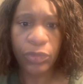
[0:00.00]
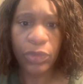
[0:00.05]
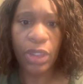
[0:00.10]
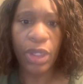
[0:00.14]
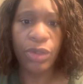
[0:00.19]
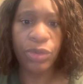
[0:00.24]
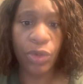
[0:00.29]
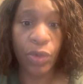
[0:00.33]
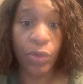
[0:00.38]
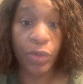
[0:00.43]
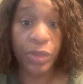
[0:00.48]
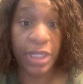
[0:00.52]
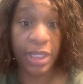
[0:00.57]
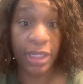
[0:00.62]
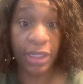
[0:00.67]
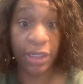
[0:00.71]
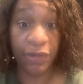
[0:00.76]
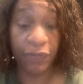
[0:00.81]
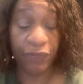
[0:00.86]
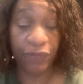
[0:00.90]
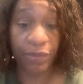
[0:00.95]
knowing that
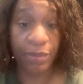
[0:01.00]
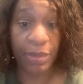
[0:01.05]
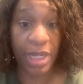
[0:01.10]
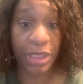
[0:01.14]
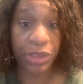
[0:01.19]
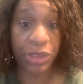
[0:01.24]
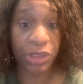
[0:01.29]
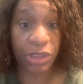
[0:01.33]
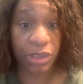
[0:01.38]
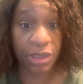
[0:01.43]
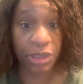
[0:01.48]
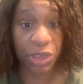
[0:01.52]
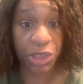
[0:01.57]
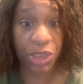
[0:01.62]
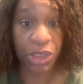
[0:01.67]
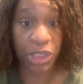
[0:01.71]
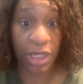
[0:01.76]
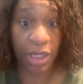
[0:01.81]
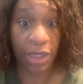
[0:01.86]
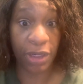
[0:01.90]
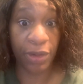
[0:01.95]
information is
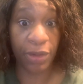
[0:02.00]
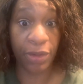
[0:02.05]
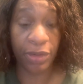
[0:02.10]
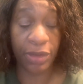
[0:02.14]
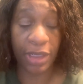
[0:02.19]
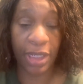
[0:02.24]
shared,